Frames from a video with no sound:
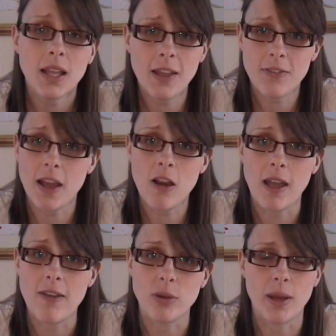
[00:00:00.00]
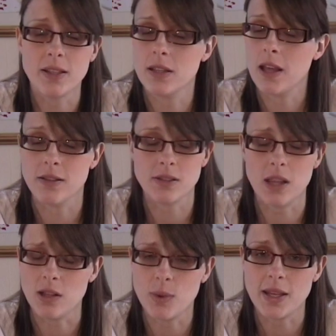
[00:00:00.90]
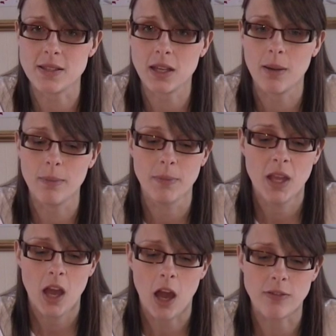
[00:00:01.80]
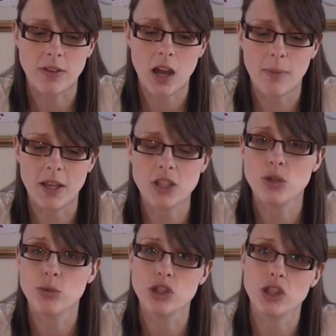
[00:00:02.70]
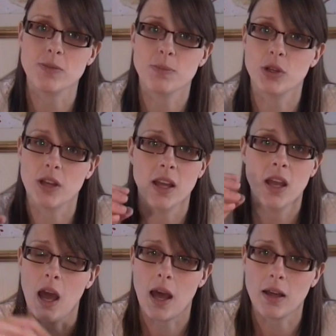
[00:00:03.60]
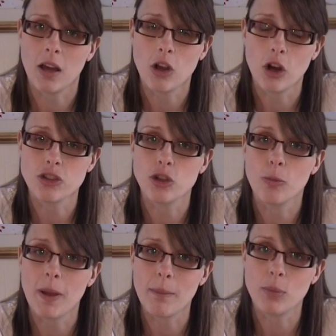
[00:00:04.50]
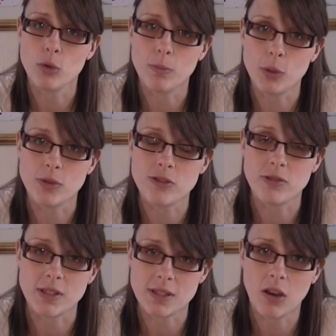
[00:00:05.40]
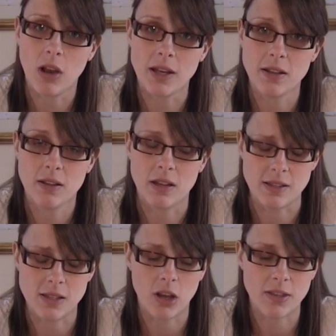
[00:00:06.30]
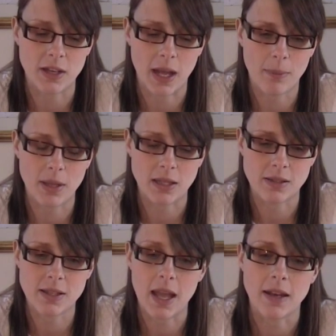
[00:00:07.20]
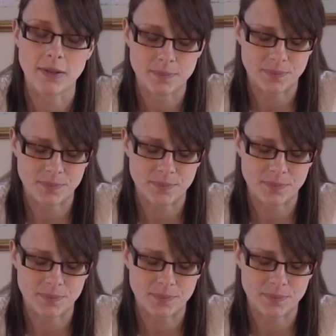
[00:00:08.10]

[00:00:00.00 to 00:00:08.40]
If they are a heavy wetter, there's ways to overcome it. You would just put a cotton or bamboo booster inside the nappy instead.